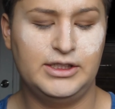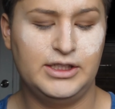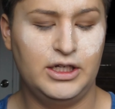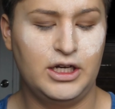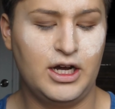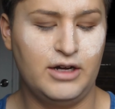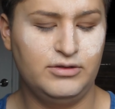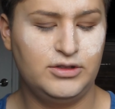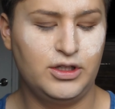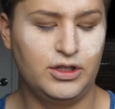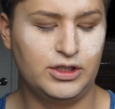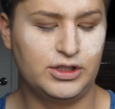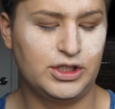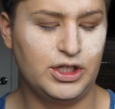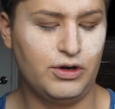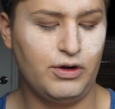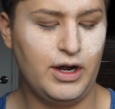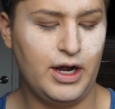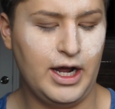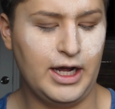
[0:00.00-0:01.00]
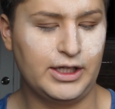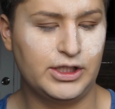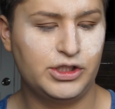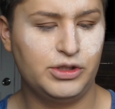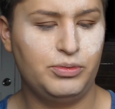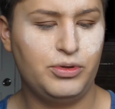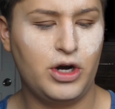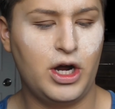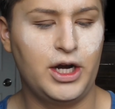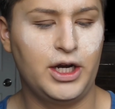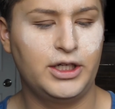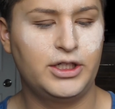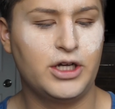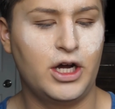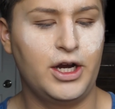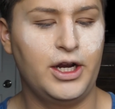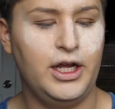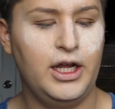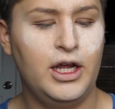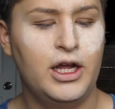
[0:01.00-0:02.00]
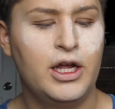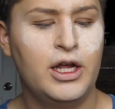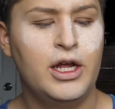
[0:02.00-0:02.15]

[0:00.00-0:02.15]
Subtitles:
it off so there's no extra product on it.